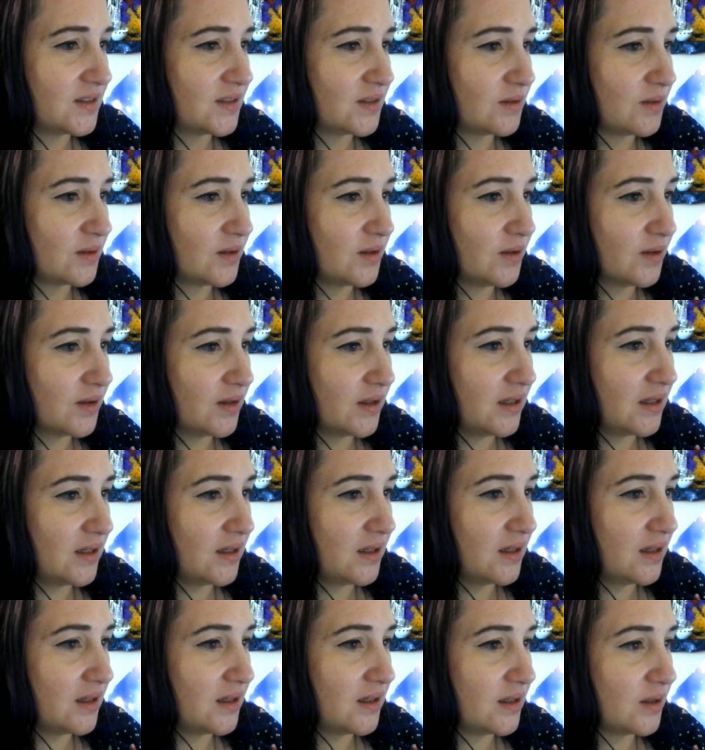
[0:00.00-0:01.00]
So along
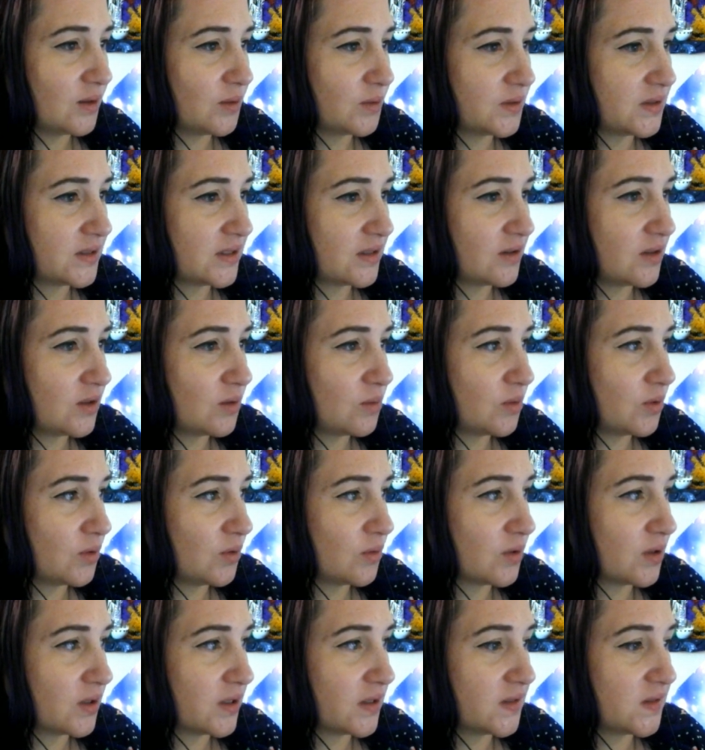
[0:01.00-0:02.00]
here it will tell you
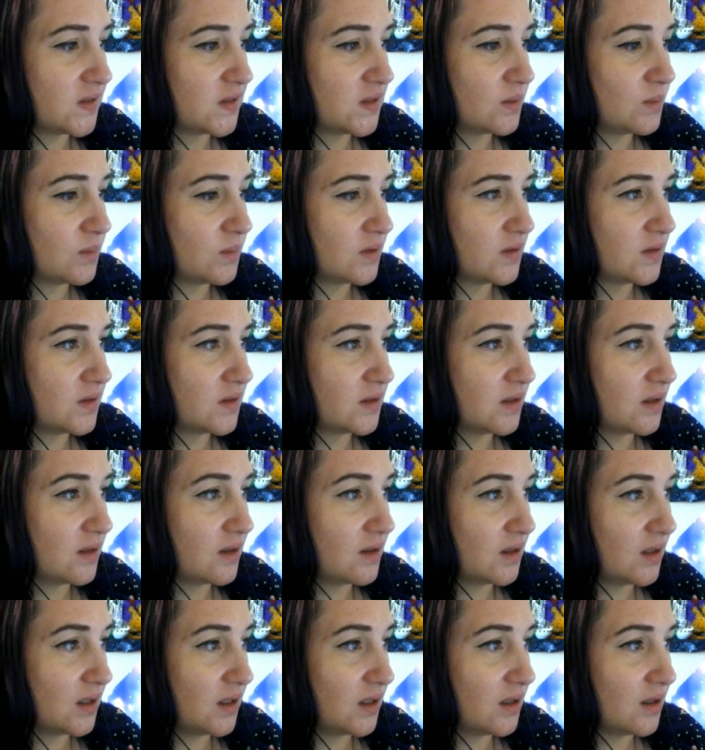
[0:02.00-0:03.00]
what your
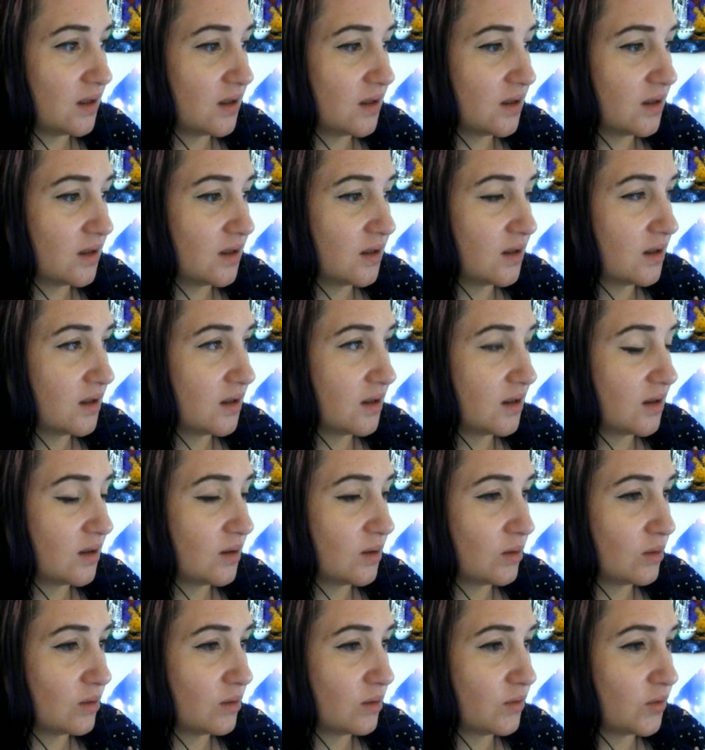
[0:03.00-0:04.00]
customers think
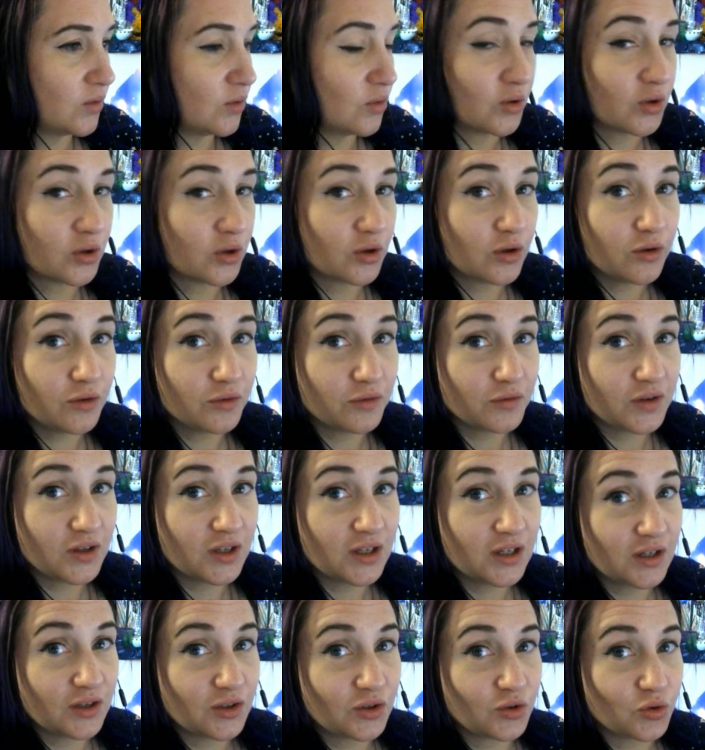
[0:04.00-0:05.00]
of your
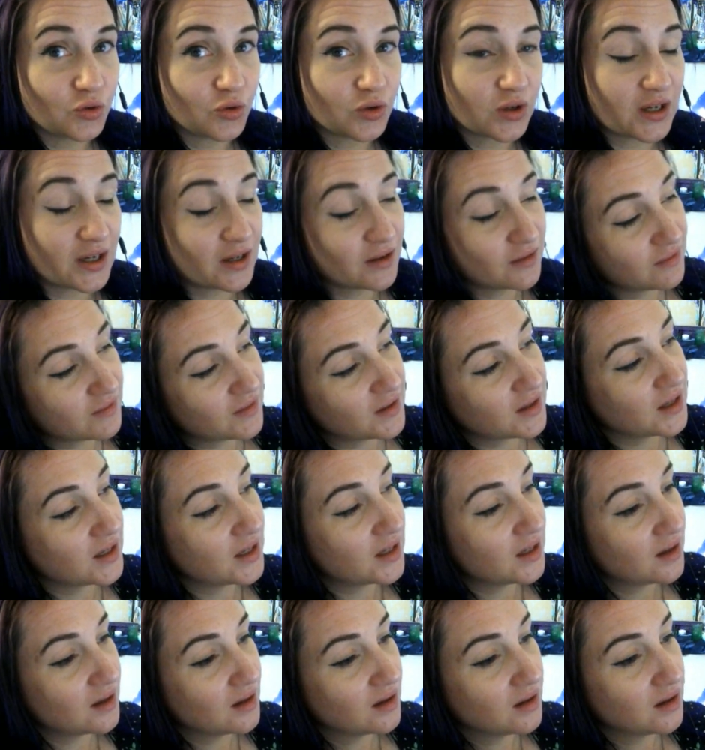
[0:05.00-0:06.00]
coffee and your
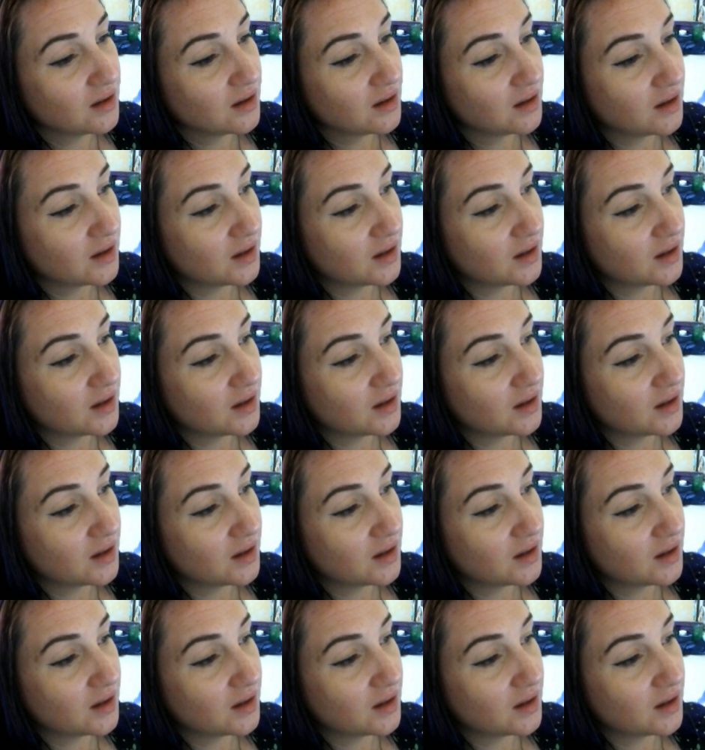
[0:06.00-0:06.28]
cafe,